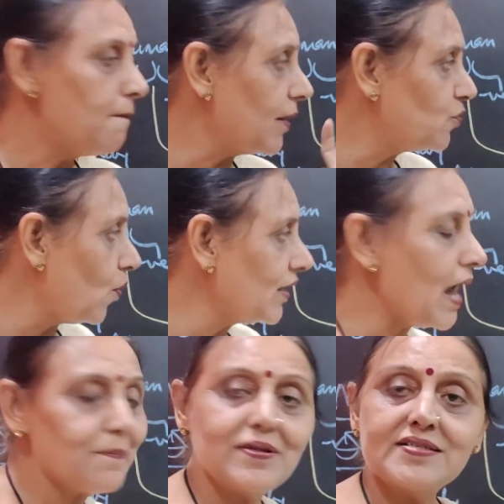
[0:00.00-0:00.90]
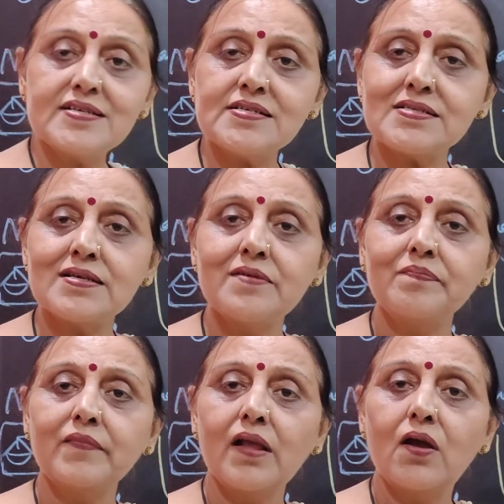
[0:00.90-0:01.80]
But what happens is,
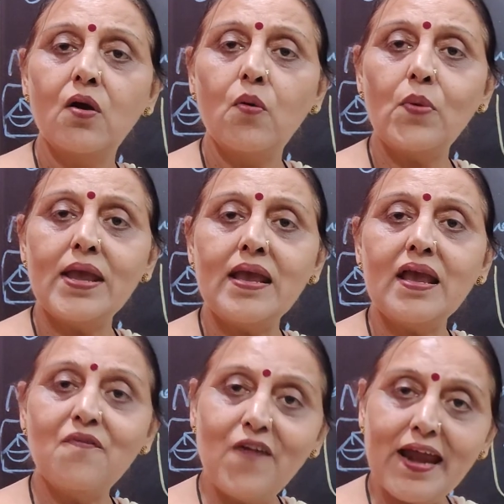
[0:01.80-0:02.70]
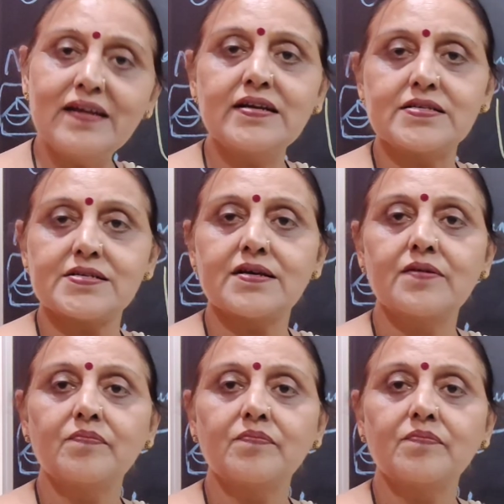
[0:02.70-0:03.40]
we evade it.